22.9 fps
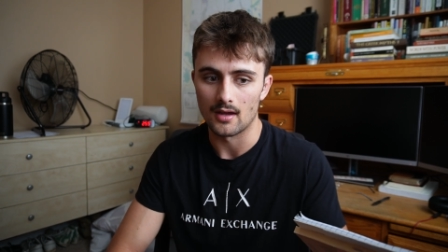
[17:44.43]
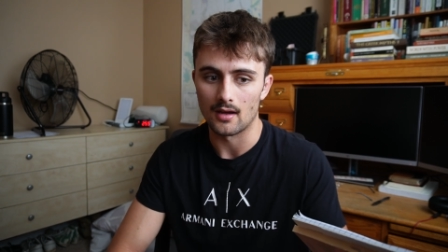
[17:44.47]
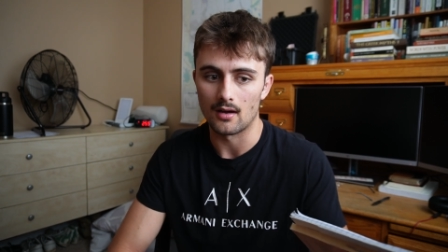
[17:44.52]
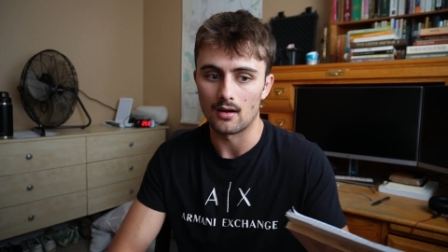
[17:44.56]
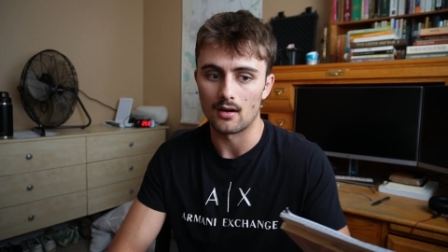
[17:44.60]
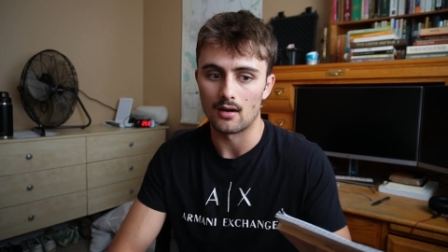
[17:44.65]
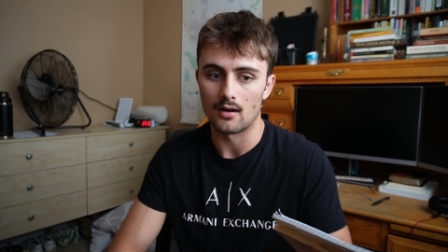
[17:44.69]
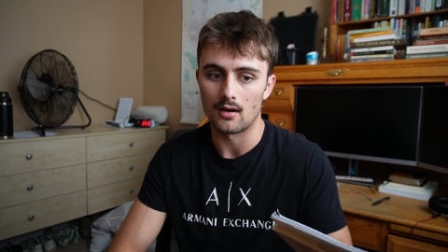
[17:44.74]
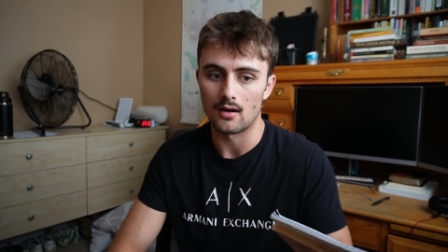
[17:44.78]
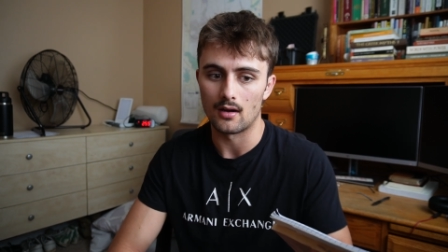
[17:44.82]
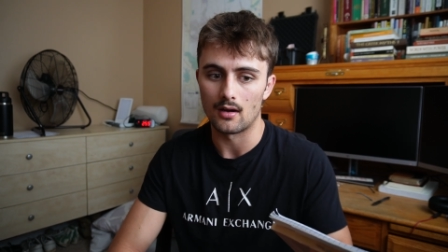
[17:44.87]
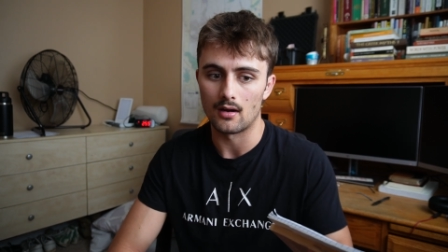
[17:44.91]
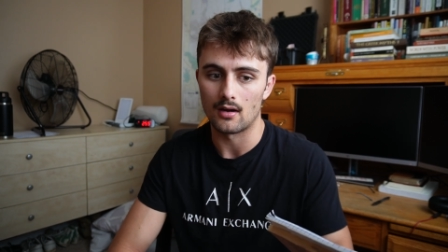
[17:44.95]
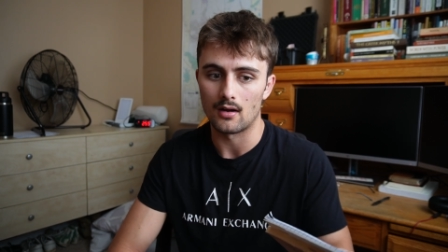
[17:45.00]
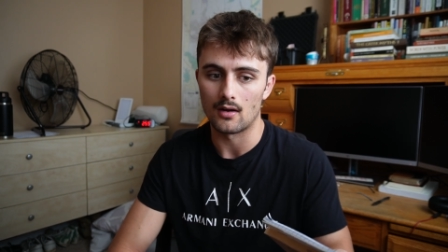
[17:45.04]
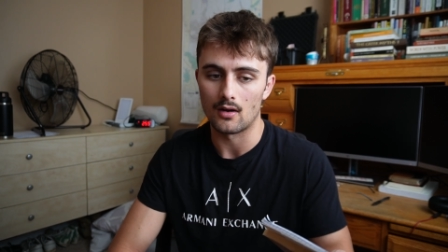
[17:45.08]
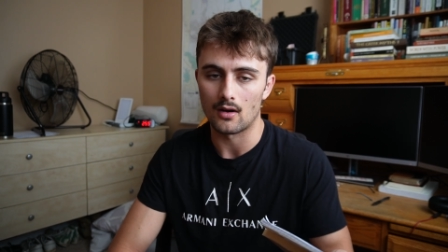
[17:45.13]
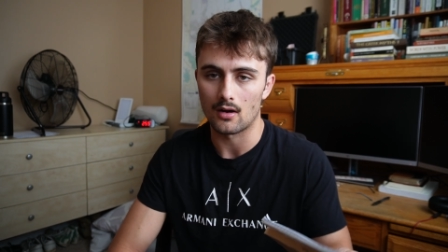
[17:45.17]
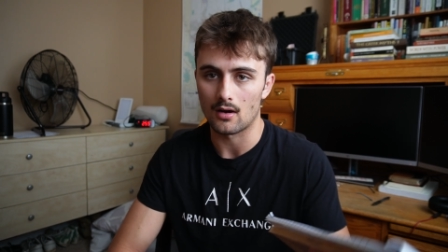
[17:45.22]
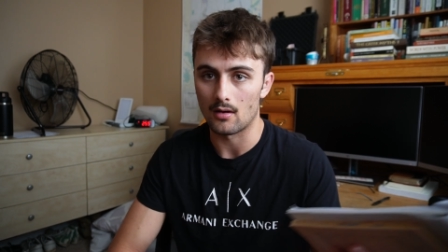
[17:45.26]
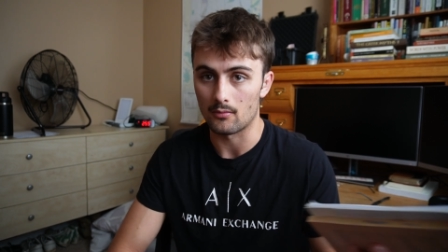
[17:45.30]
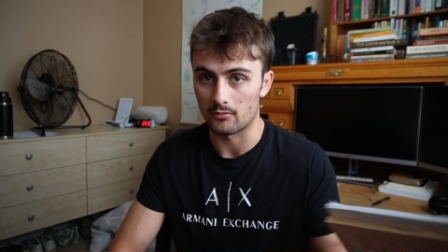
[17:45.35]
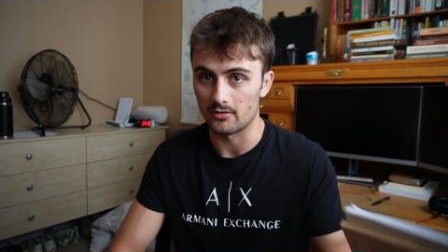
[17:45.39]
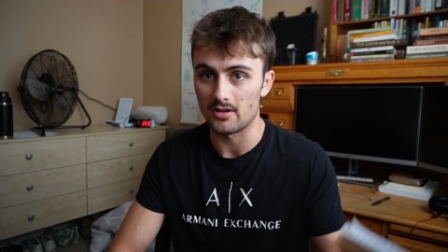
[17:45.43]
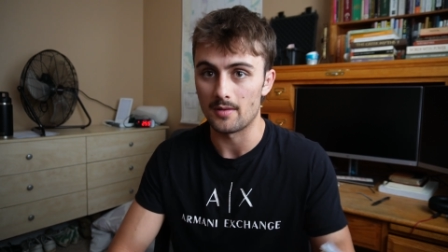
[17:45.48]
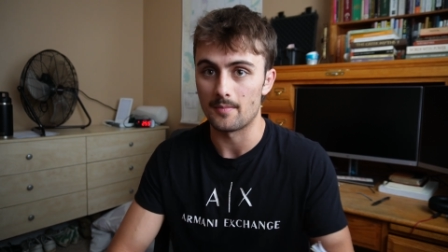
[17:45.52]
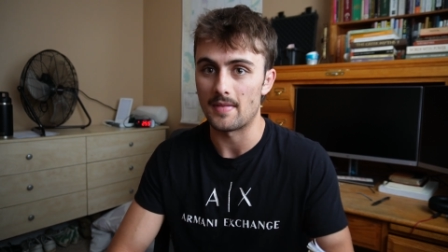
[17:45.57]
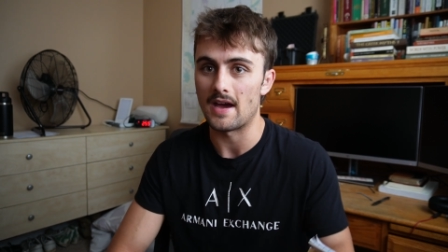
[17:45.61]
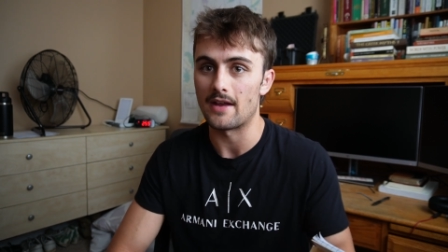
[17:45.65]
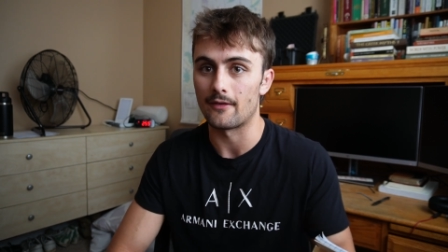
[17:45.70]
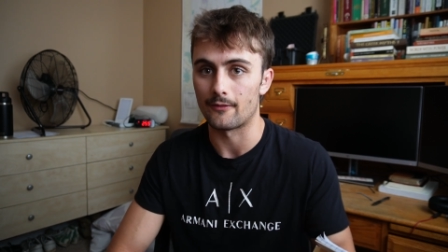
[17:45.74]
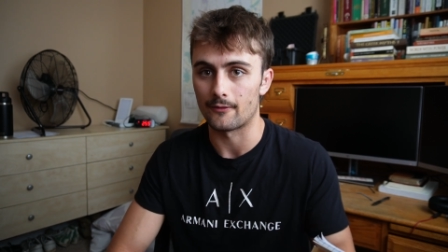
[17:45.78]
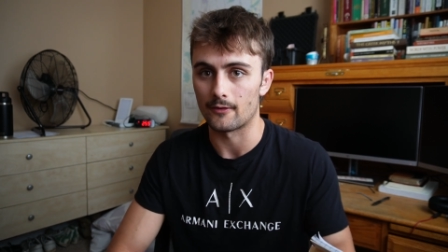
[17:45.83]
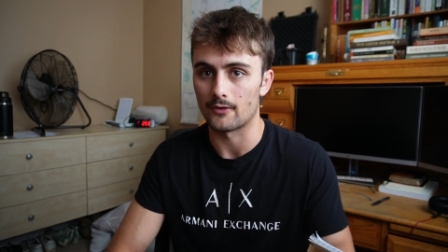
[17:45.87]
are a really
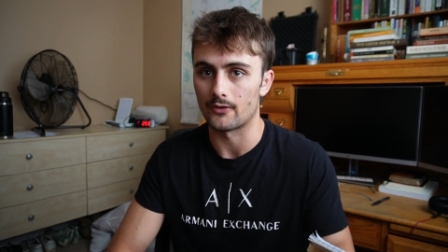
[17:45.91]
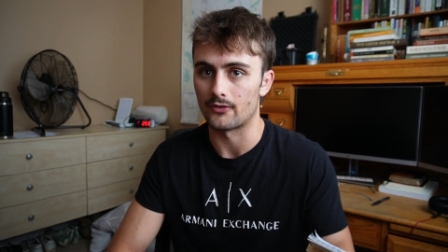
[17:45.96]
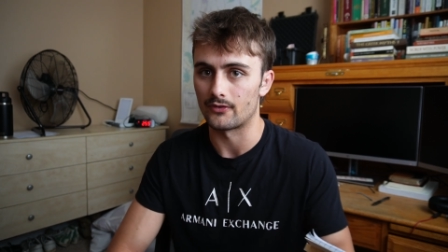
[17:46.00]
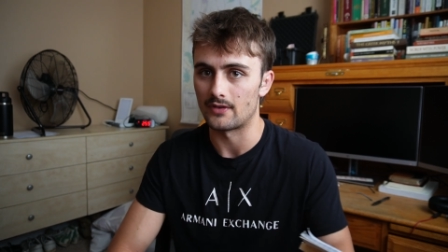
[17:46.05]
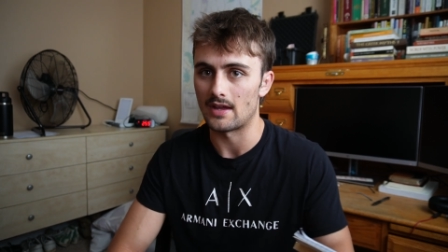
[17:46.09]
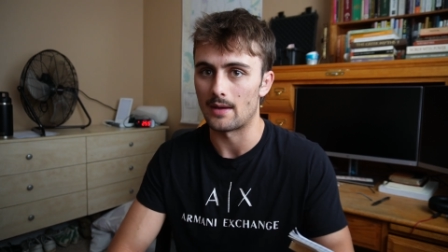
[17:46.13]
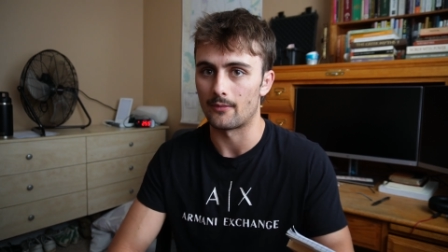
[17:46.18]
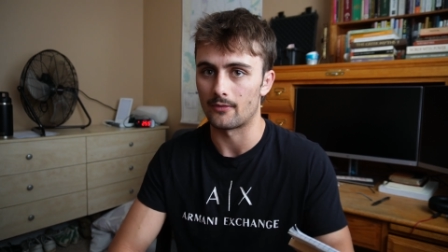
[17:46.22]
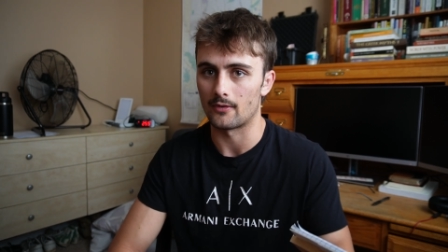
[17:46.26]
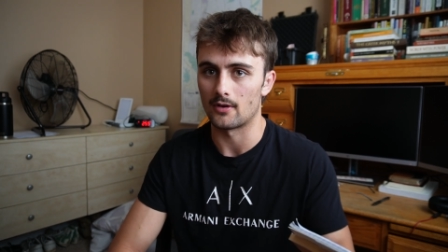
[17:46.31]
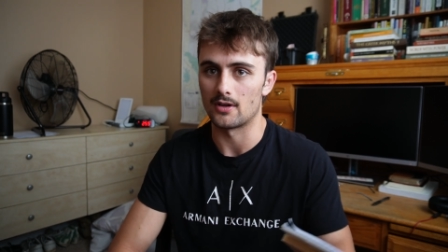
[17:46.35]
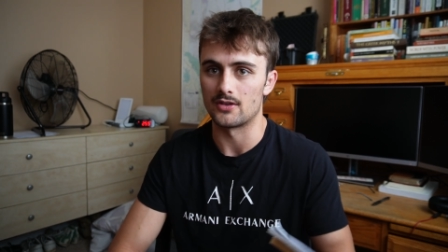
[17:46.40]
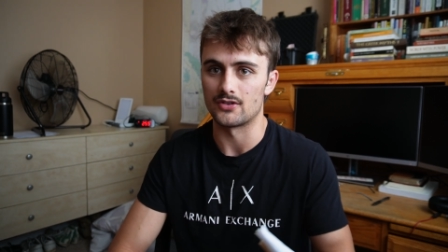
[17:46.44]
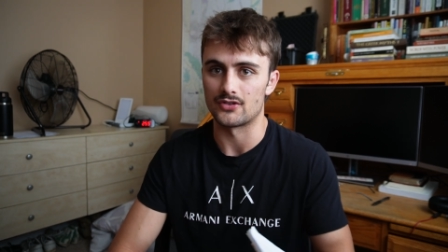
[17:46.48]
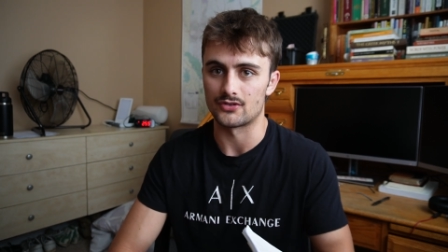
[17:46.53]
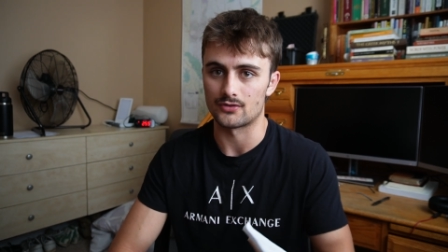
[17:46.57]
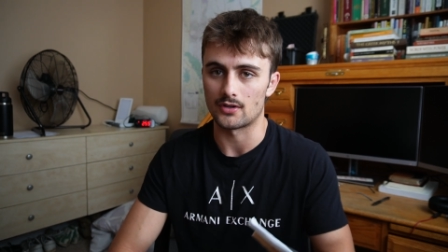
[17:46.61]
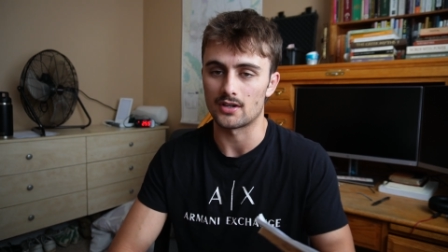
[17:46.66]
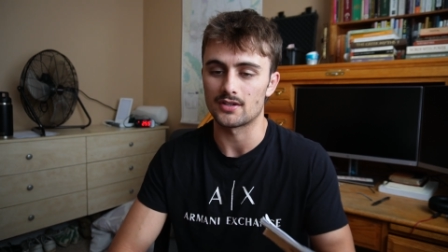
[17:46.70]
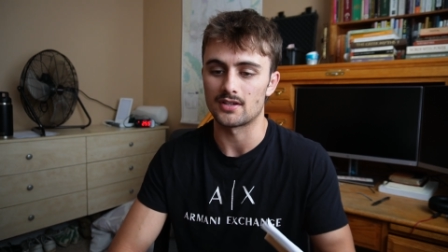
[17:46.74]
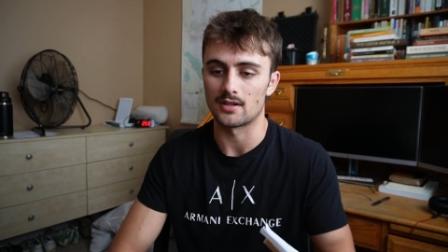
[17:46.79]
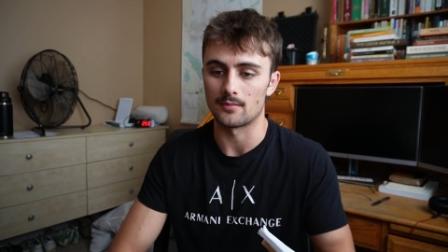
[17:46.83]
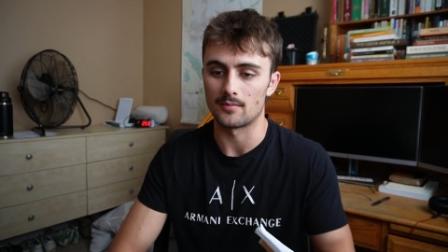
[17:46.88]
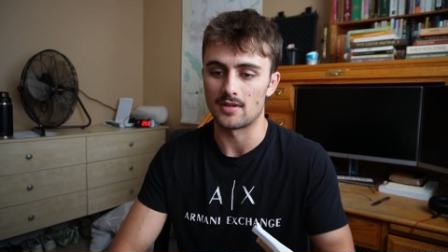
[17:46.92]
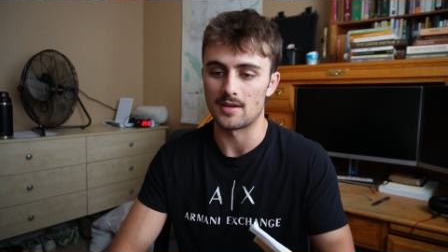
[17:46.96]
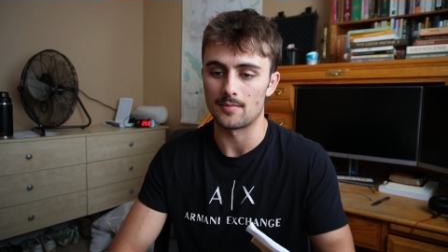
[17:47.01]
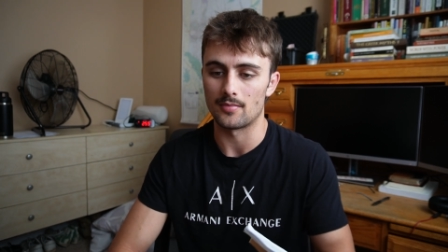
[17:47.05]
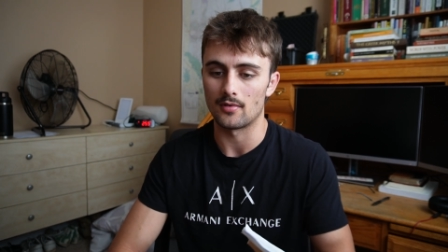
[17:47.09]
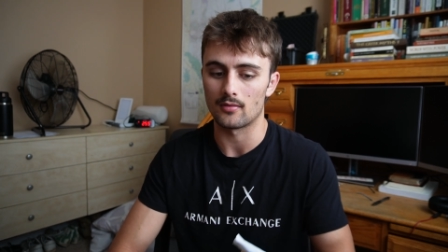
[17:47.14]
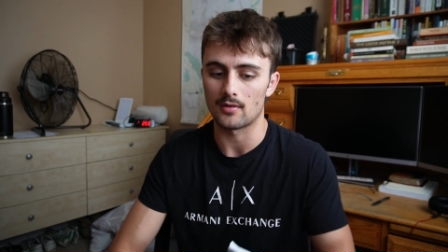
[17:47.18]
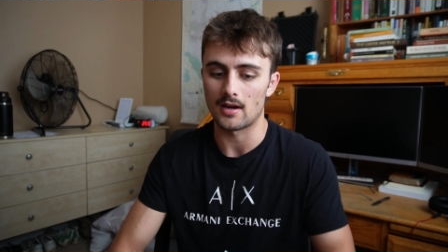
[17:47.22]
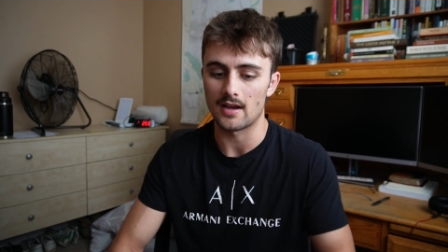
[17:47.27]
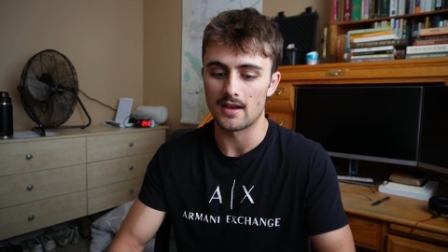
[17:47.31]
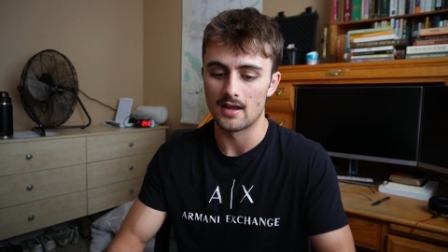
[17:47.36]
bad first step for instructing
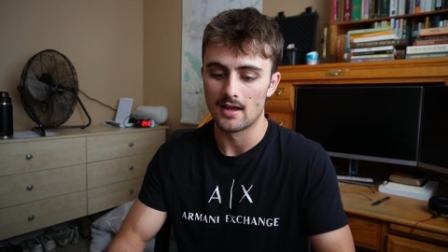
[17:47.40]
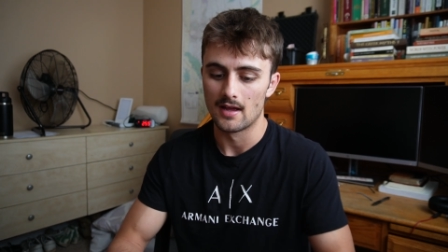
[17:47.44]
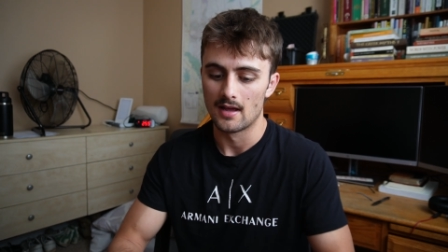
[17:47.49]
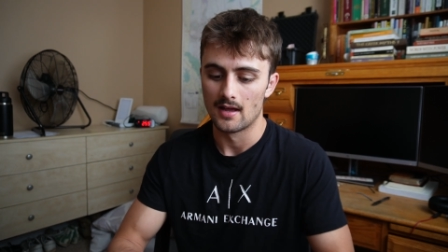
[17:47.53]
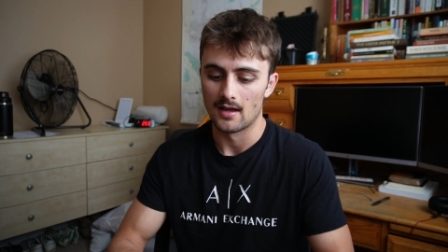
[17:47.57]
people, right?